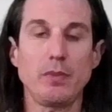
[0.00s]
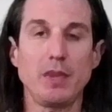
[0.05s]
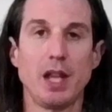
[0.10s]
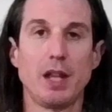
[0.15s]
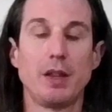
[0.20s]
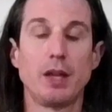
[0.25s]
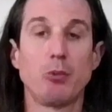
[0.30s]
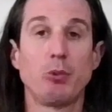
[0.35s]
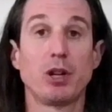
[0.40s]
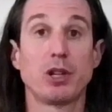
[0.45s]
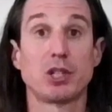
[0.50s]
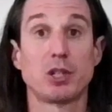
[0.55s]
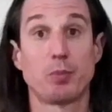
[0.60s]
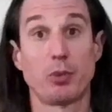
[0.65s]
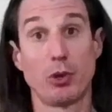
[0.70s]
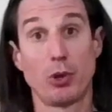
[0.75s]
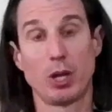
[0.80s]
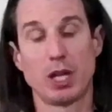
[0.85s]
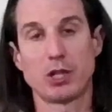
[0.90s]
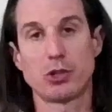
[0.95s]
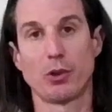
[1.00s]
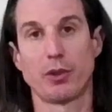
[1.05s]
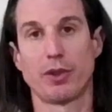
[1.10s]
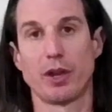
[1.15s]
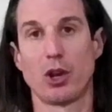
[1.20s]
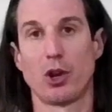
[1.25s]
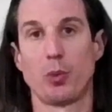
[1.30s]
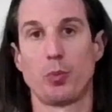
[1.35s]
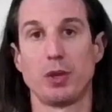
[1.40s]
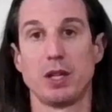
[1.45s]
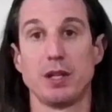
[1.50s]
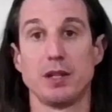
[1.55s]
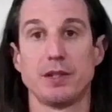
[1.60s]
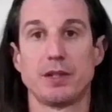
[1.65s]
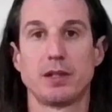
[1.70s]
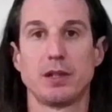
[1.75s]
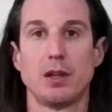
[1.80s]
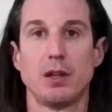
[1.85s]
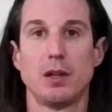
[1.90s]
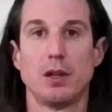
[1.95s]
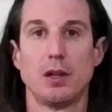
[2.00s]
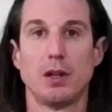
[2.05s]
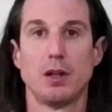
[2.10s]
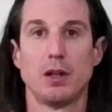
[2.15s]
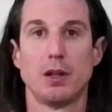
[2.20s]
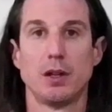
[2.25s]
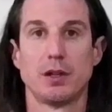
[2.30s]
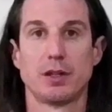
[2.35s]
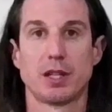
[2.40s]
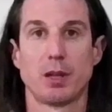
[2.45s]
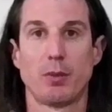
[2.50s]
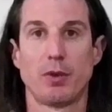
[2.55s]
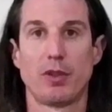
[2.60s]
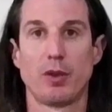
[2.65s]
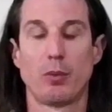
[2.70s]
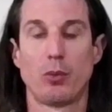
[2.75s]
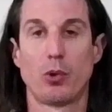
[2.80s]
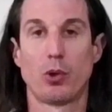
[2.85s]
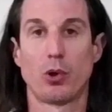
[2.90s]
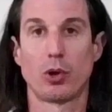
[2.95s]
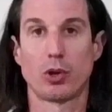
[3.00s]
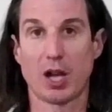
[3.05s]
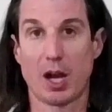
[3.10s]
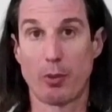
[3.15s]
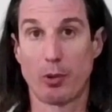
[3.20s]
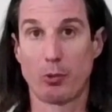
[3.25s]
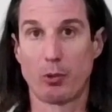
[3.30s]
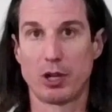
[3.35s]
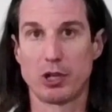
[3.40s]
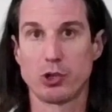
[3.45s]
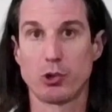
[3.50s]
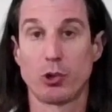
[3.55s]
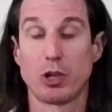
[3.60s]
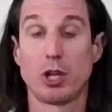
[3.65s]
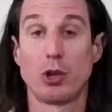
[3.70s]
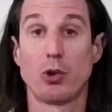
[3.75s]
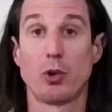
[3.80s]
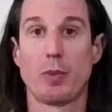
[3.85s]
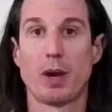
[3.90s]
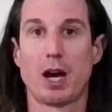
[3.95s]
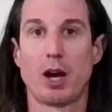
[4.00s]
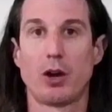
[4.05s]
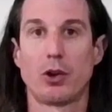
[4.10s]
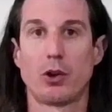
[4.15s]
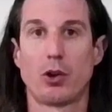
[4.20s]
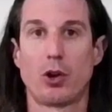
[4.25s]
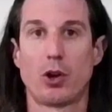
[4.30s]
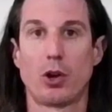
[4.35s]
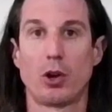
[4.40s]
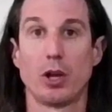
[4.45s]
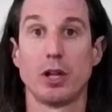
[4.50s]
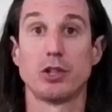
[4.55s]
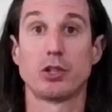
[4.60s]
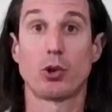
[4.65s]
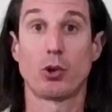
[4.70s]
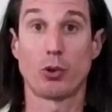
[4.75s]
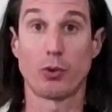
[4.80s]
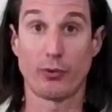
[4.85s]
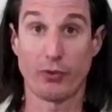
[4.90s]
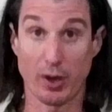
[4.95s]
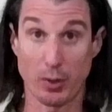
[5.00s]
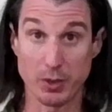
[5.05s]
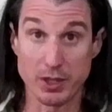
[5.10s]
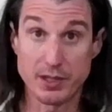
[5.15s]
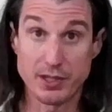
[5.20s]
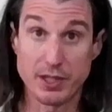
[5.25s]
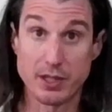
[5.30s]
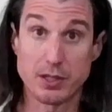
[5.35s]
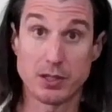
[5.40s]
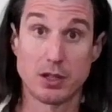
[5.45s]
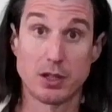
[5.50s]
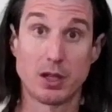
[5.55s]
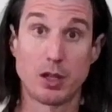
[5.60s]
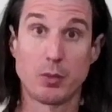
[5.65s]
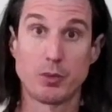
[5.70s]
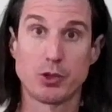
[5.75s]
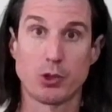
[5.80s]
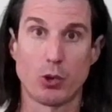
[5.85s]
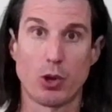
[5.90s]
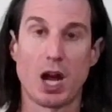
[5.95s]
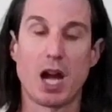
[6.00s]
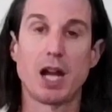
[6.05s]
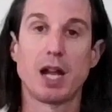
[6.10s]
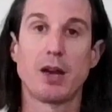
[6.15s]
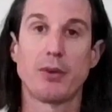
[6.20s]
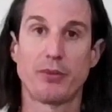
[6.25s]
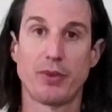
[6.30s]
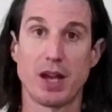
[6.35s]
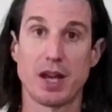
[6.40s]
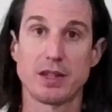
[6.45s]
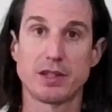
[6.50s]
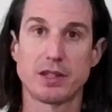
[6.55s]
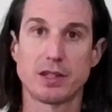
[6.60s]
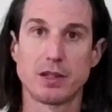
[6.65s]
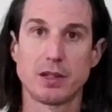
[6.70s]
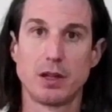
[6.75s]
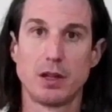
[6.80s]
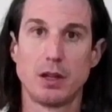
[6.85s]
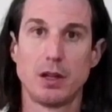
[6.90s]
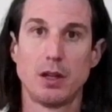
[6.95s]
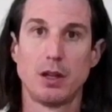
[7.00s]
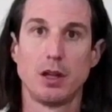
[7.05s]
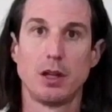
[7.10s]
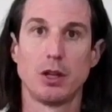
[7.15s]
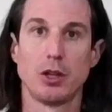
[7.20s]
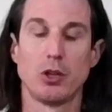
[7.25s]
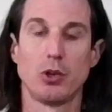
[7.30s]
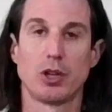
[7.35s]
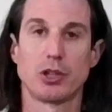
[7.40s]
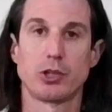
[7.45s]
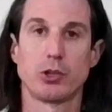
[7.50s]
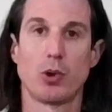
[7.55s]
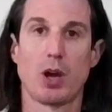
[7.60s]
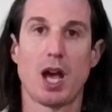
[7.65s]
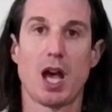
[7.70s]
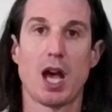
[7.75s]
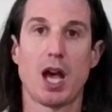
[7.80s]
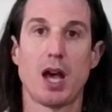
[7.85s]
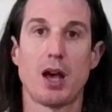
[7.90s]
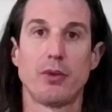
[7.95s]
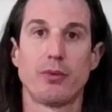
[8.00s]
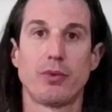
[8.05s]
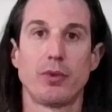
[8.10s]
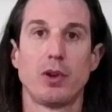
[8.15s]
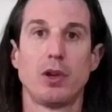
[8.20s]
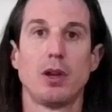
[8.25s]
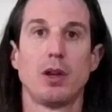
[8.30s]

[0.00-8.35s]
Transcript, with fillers: And then with experiential therapies, some of the more common ones you'll hear about are internal family systems, or I F S. You also have,